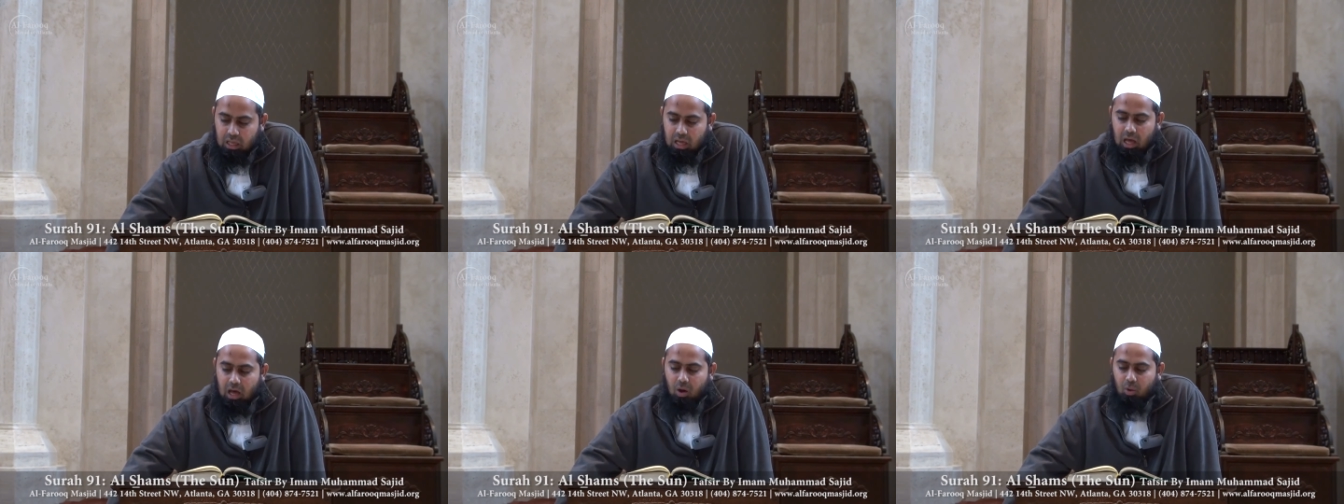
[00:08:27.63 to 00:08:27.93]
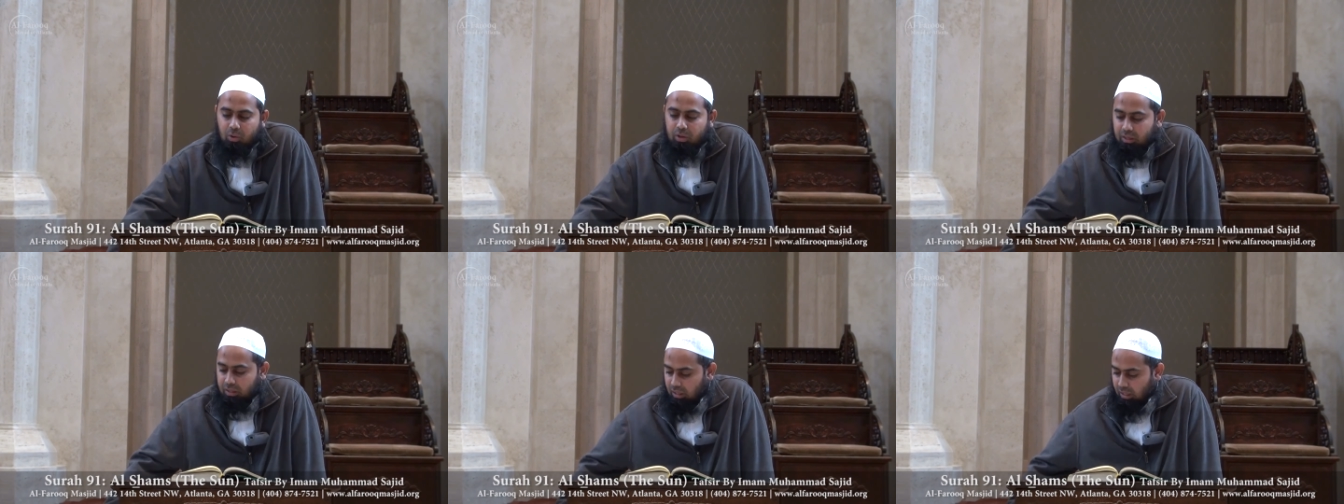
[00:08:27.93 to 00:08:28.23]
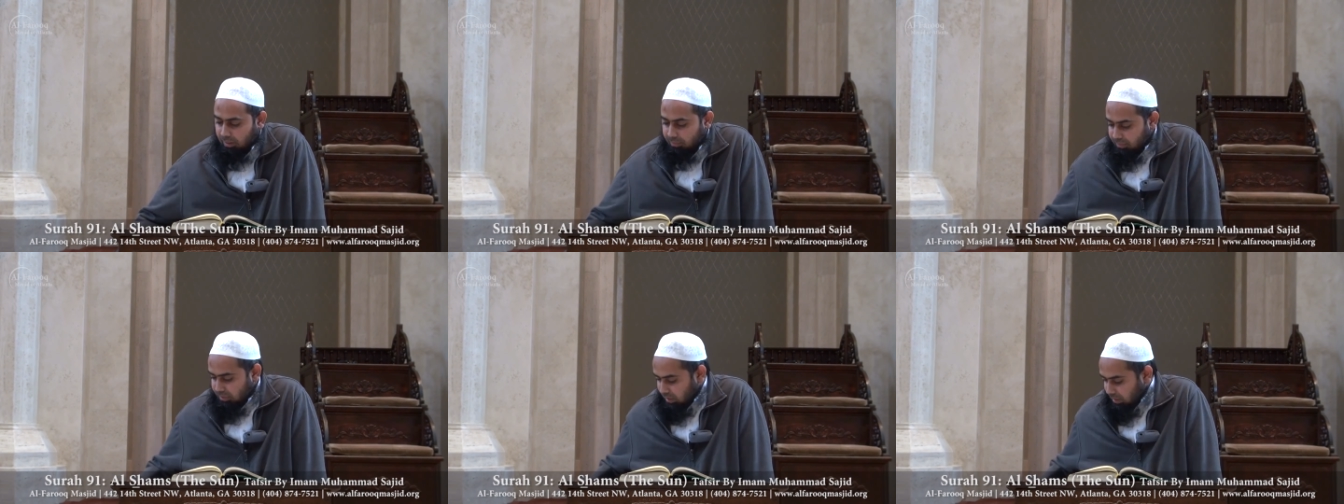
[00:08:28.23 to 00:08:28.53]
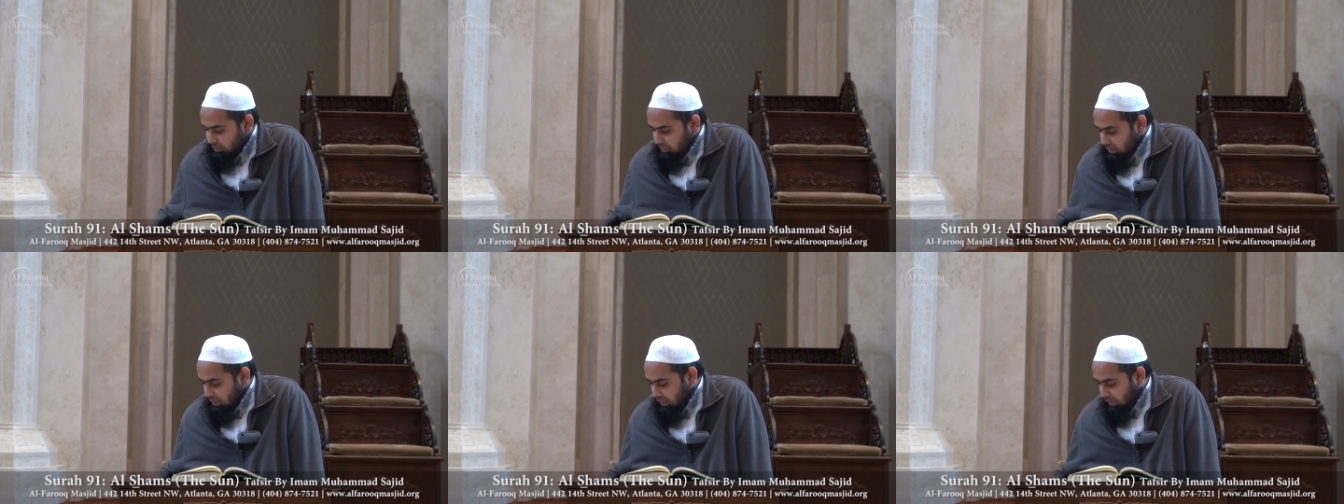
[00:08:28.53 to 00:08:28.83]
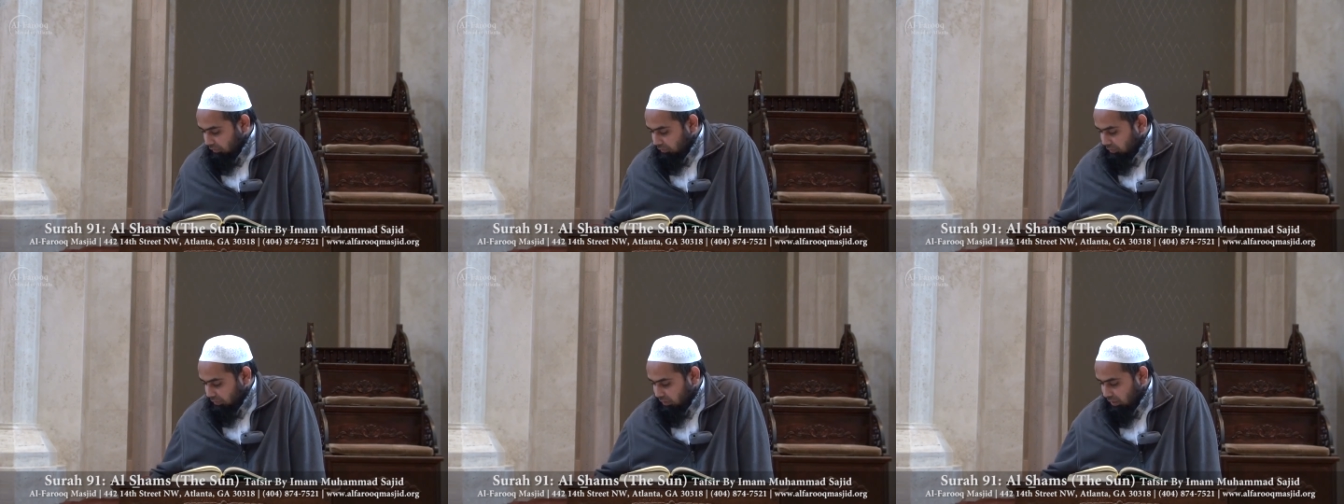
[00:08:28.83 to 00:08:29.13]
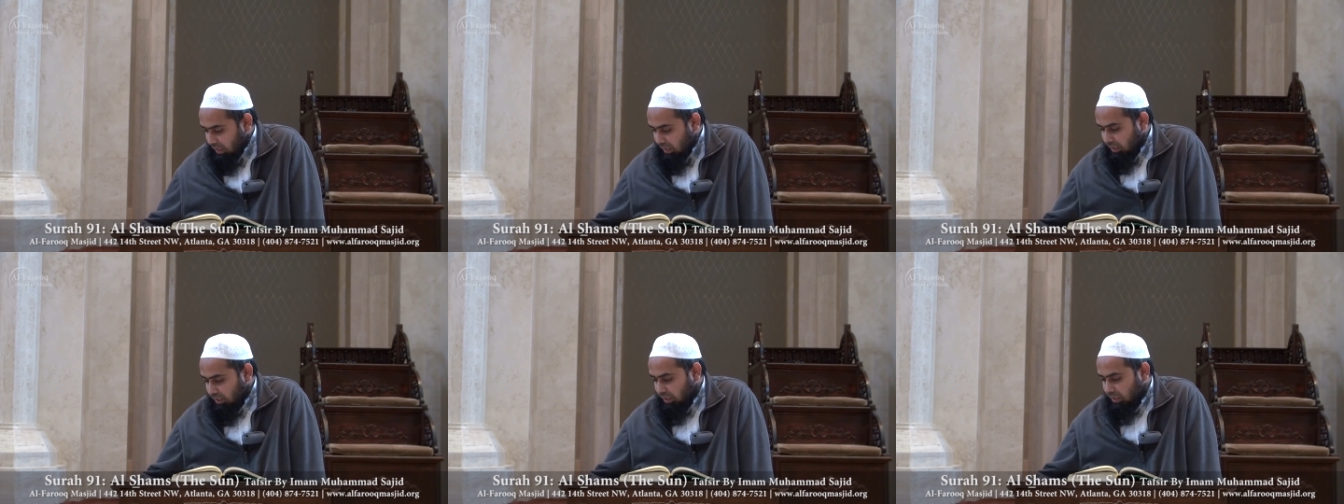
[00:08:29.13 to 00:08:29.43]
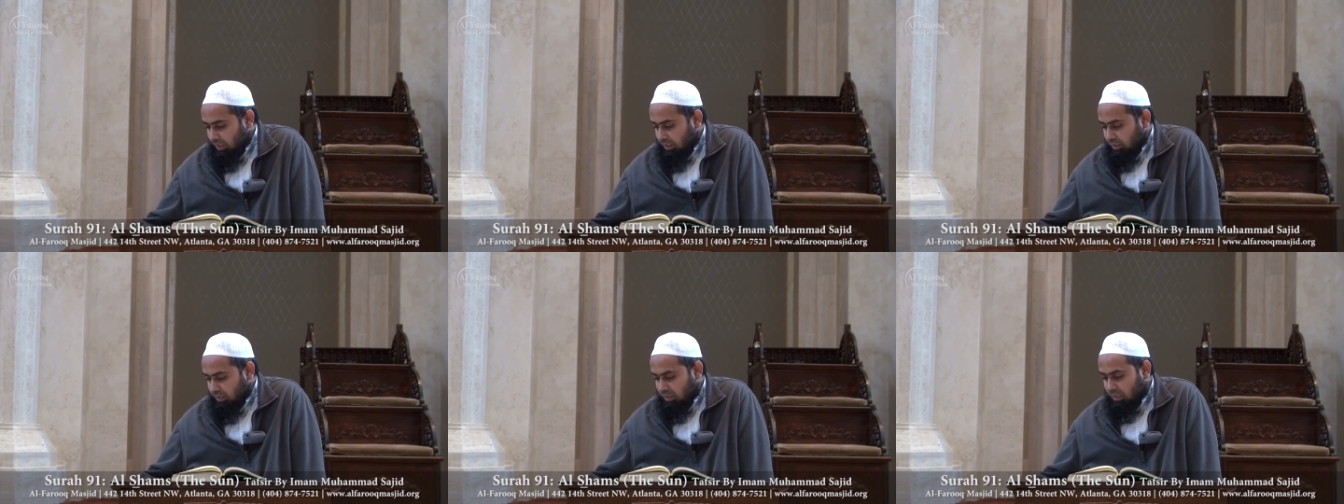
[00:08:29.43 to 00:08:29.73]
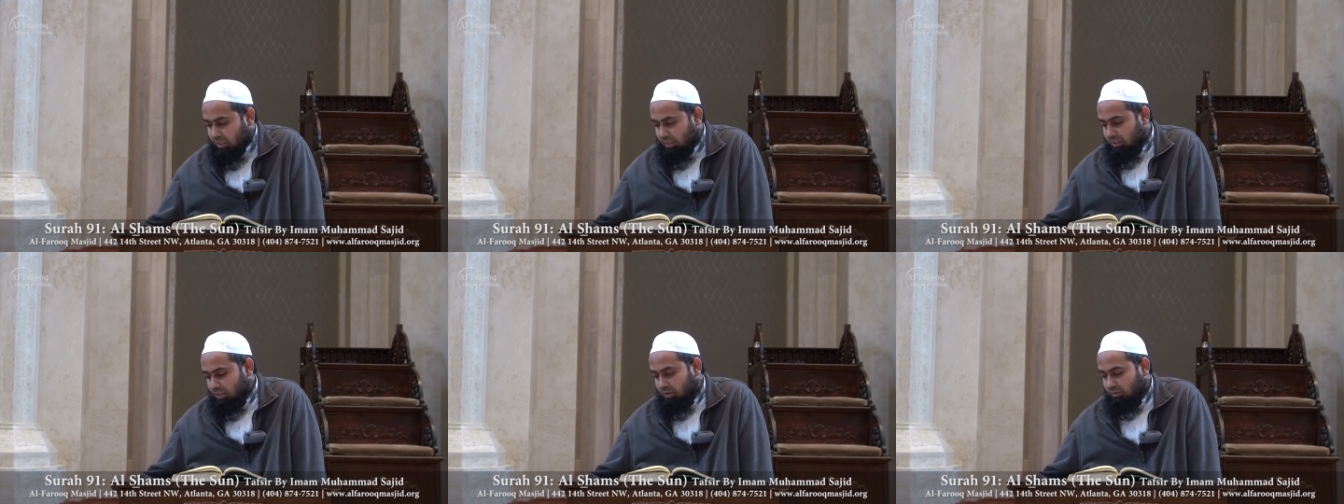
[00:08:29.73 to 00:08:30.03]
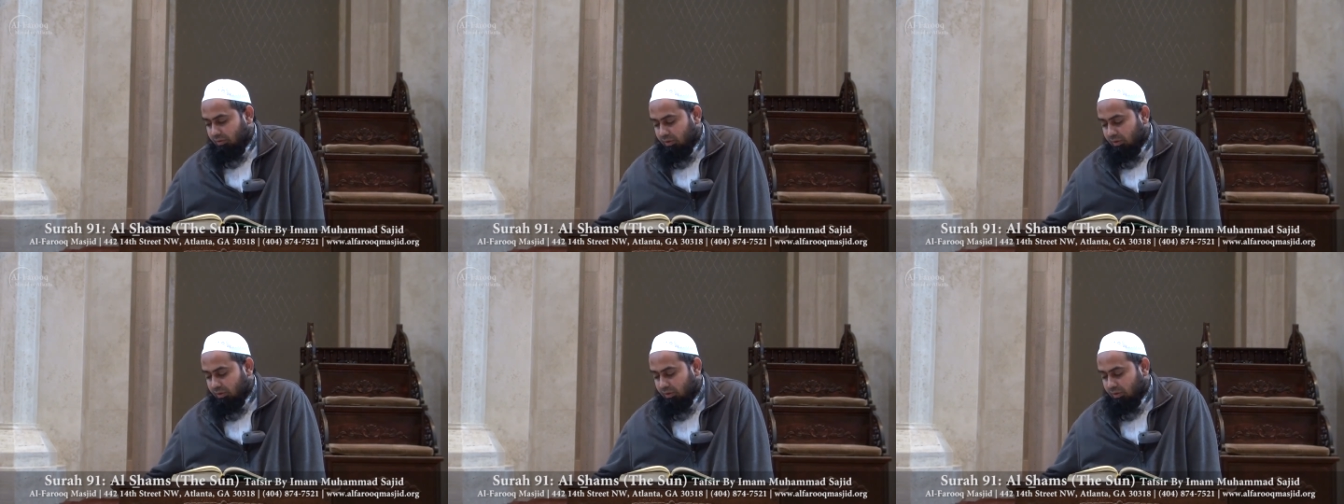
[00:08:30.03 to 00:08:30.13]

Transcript: How he corrupts himself? That he turns